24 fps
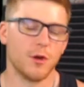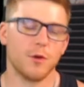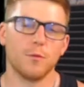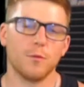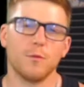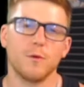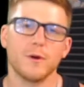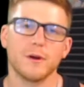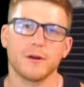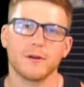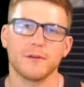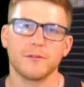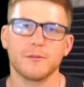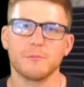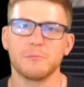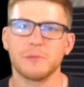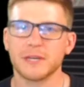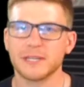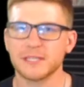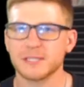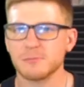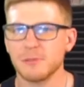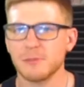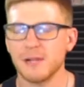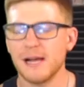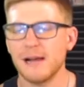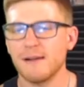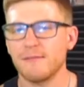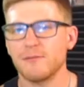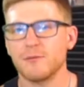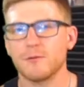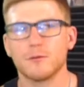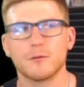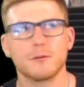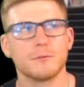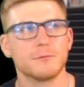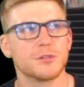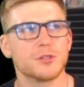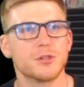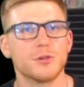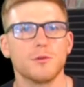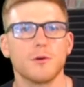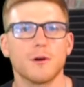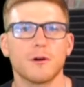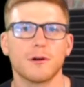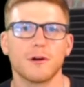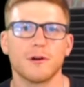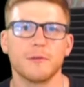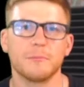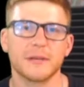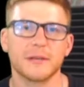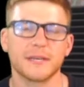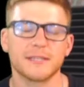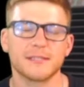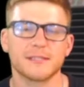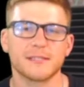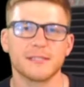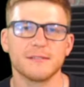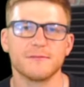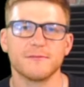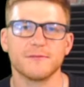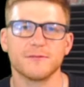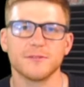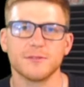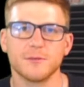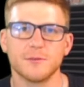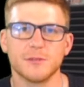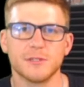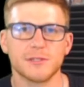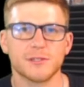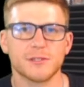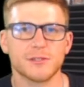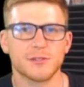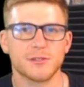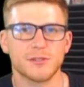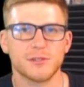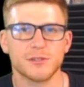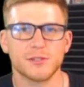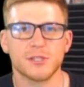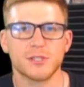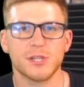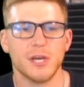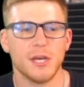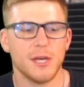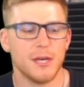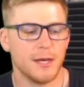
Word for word: what are the biggest platforms, who are our biggest influencers,